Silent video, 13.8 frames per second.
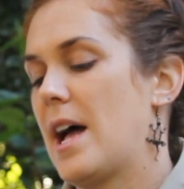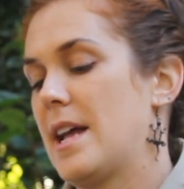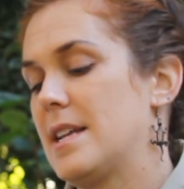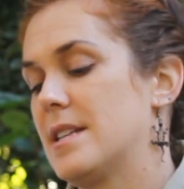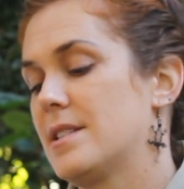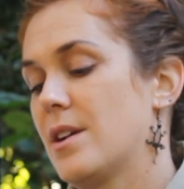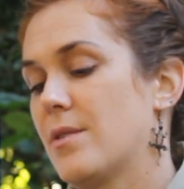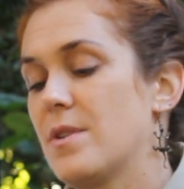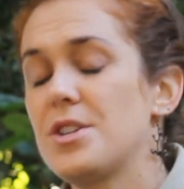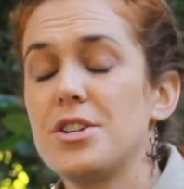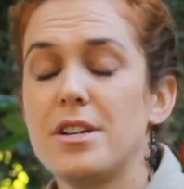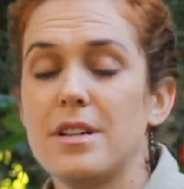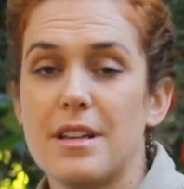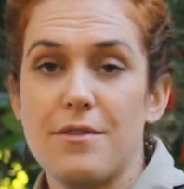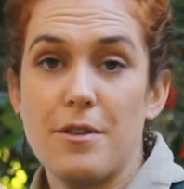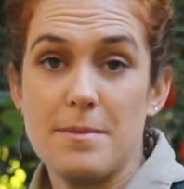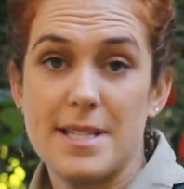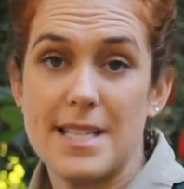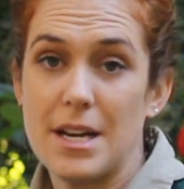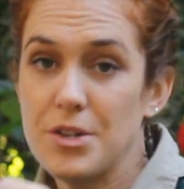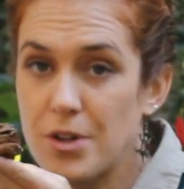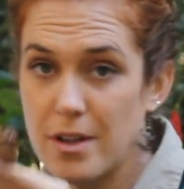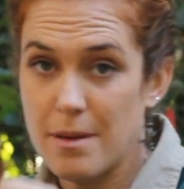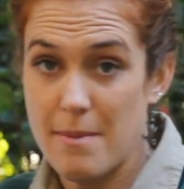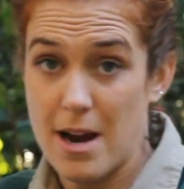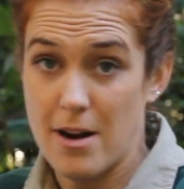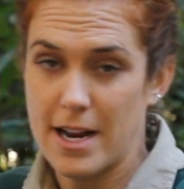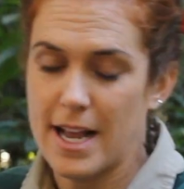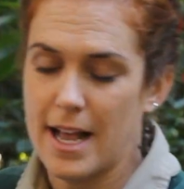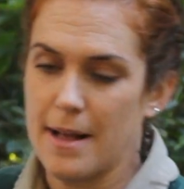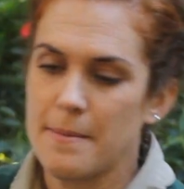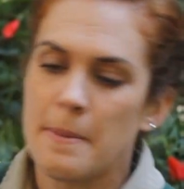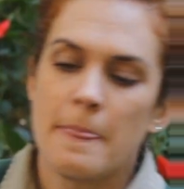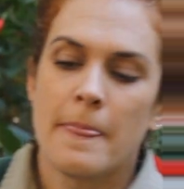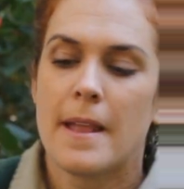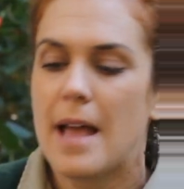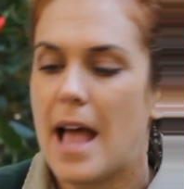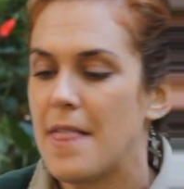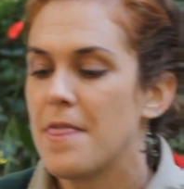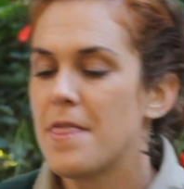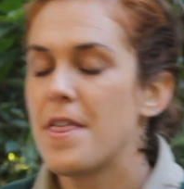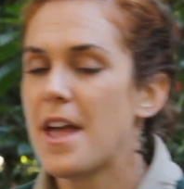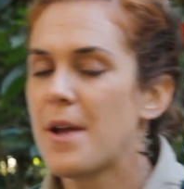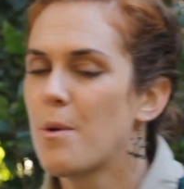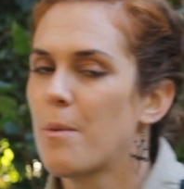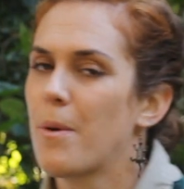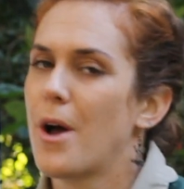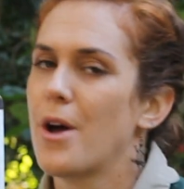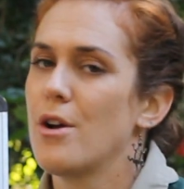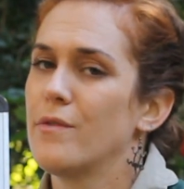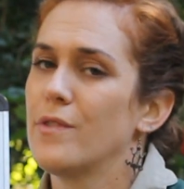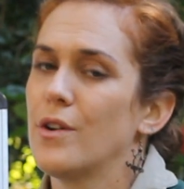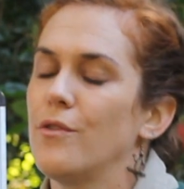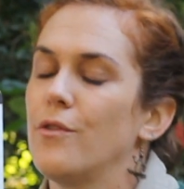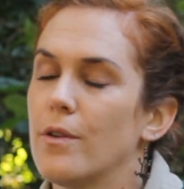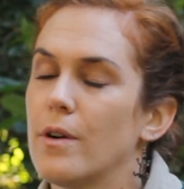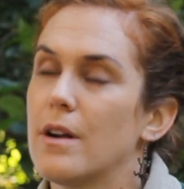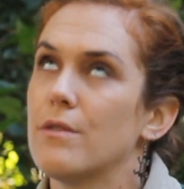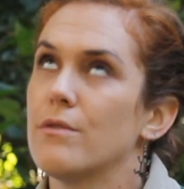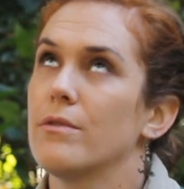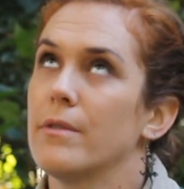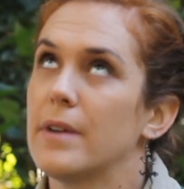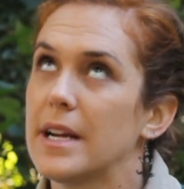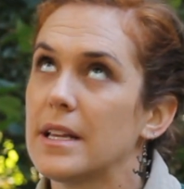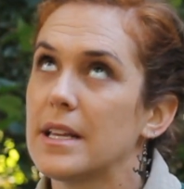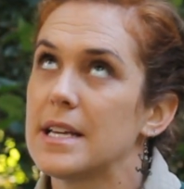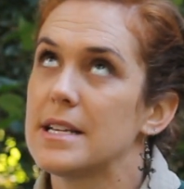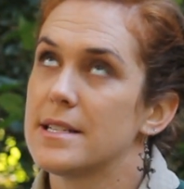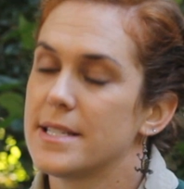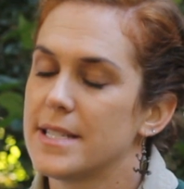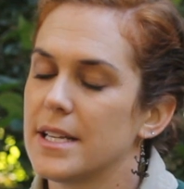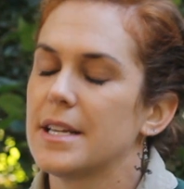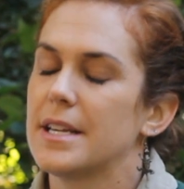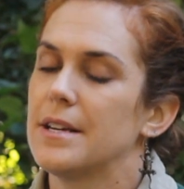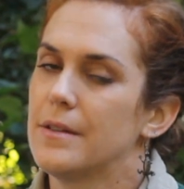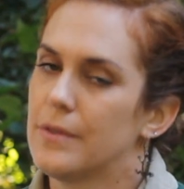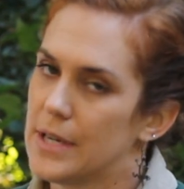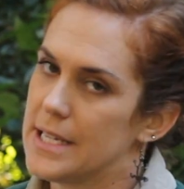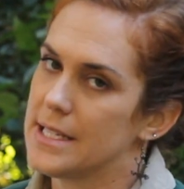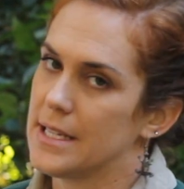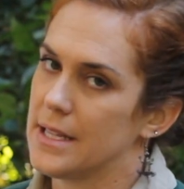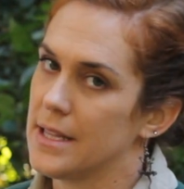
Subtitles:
is originally from Central America, And they were brought over for a really silly reason.